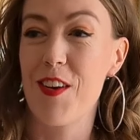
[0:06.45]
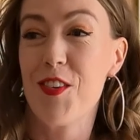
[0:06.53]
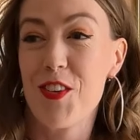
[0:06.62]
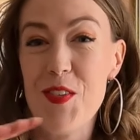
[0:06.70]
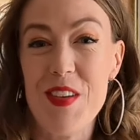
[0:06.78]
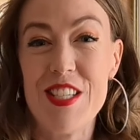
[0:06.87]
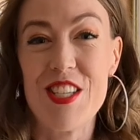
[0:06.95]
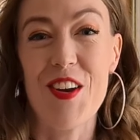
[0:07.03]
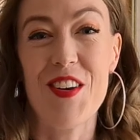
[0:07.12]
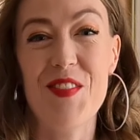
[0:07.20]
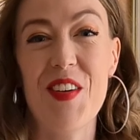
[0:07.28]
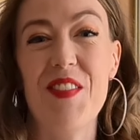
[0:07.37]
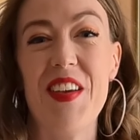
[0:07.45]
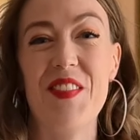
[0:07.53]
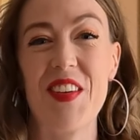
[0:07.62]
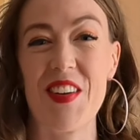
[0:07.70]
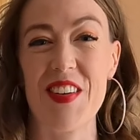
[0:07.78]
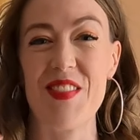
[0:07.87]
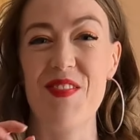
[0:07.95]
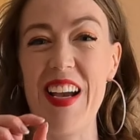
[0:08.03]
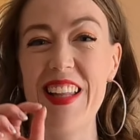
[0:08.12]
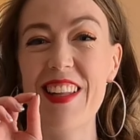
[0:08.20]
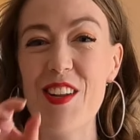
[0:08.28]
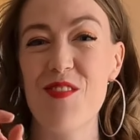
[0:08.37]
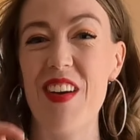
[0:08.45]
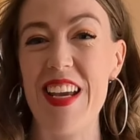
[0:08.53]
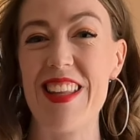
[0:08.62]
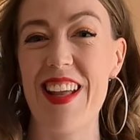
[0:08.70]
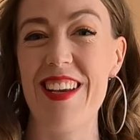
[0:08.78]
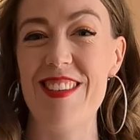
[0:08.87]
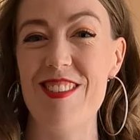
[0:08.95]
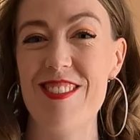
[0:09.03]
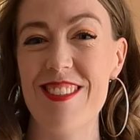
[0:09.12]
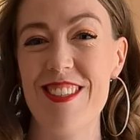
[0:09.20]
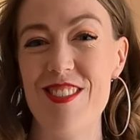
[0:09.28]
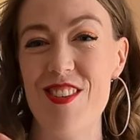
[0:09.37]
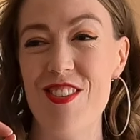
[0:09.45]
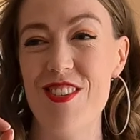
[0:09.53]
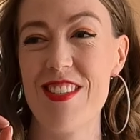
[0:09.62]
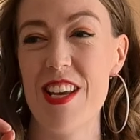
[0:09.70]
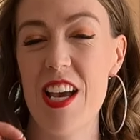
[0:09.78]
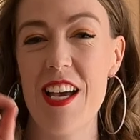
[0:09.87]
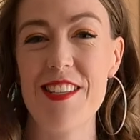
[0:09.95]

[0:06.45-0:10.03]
I'm going to be shouting maybe because my little mic that I usually use